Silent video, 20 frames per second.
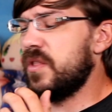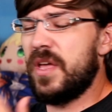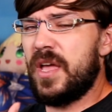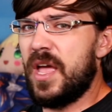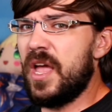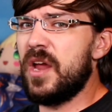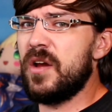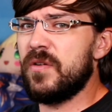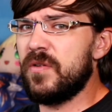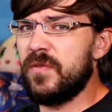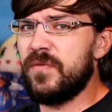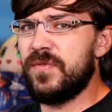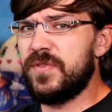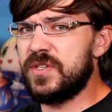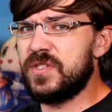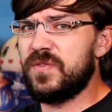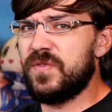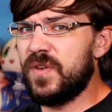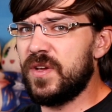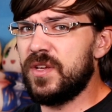the hair of
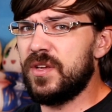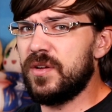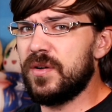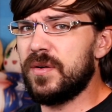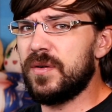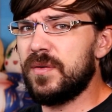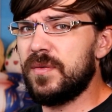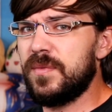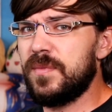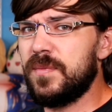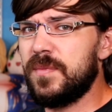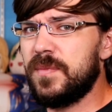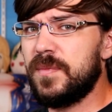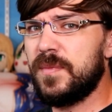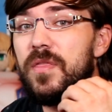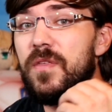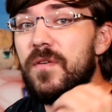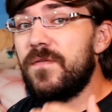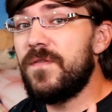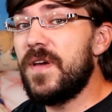this figure.
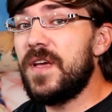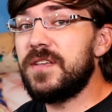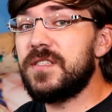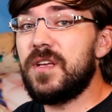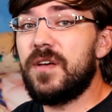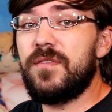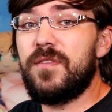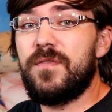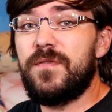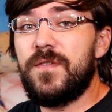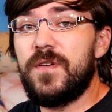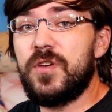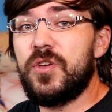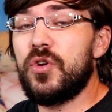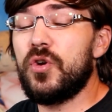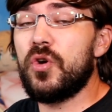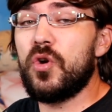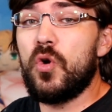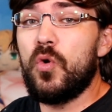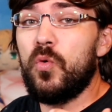The face of the
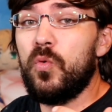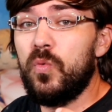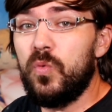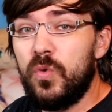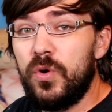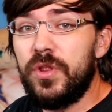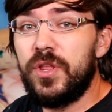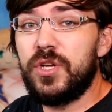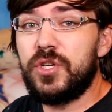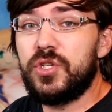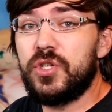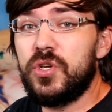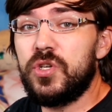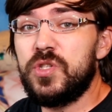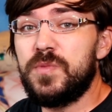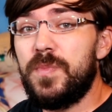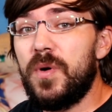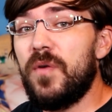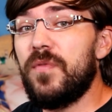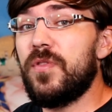figure really
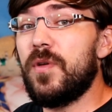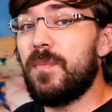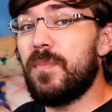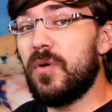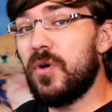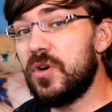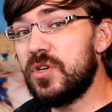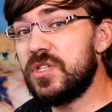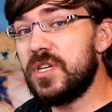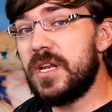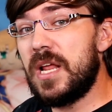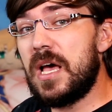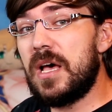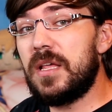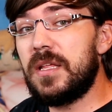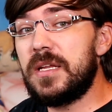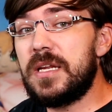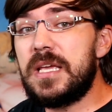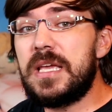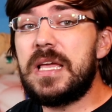shows both the
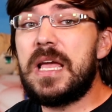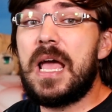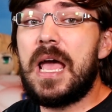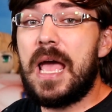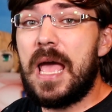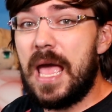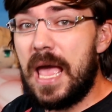personality